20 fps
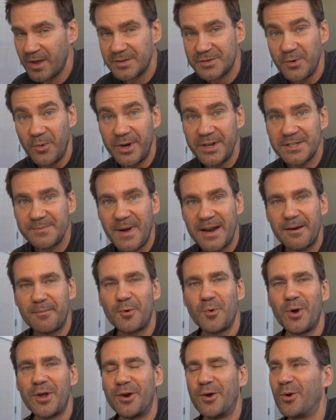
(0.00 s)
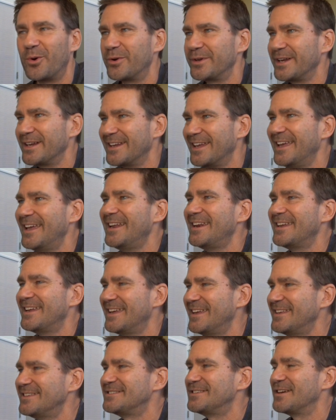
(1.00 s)
So what is my number one holding? It
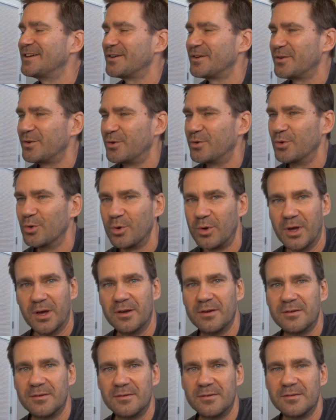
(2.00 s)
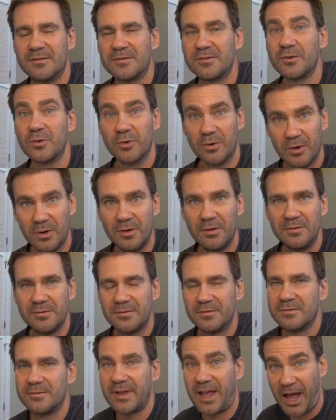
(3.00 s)
is GOOG. Google,
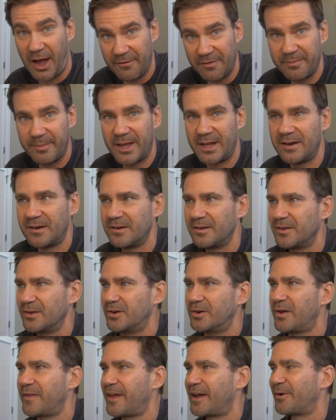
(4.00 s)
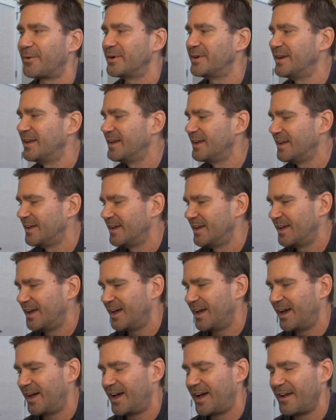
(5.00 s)
Alphabet, you know that one.
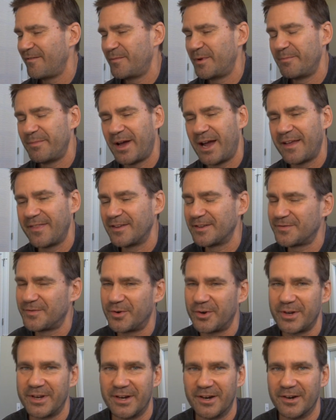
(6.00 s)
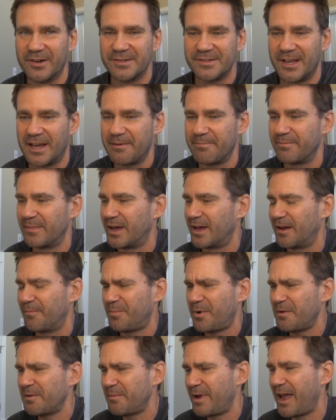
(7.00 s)
I've been buying this for years. I'm
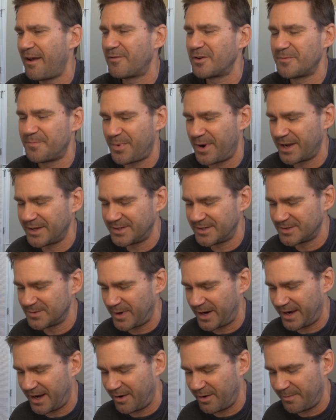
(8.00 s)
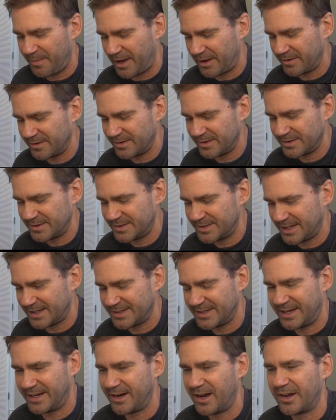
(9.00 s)
probably my average price is right now about
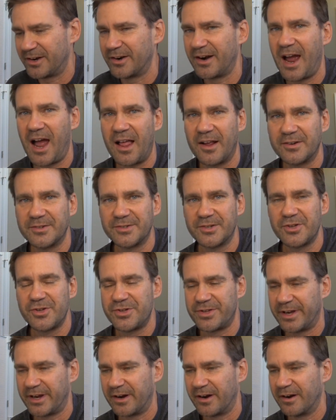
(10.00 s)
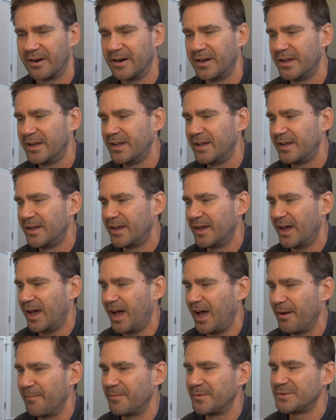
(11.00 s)
$1,600 a share.
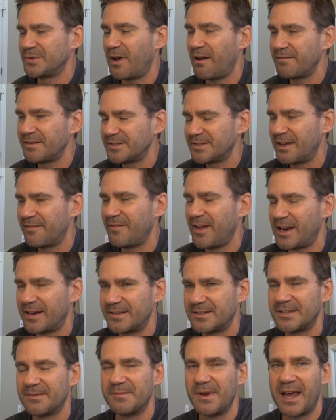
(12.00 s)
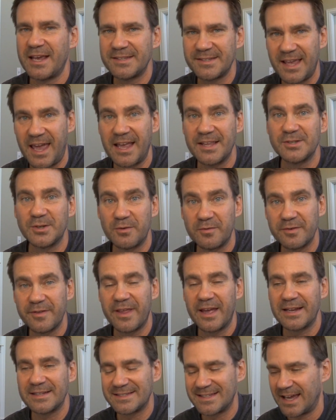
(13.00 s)
So obviously I've had some nice gains over
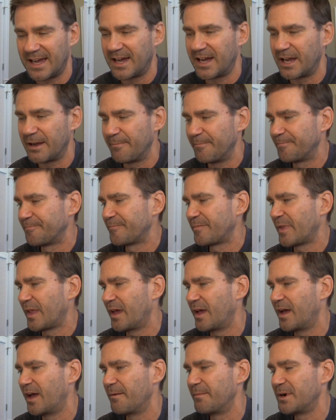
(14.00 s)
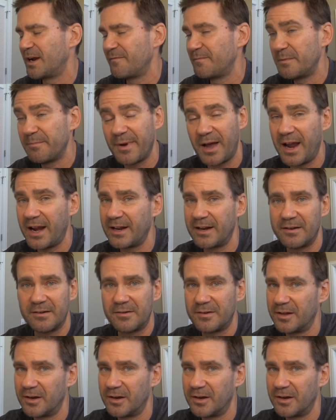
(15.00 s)
that time. And I've been buying it,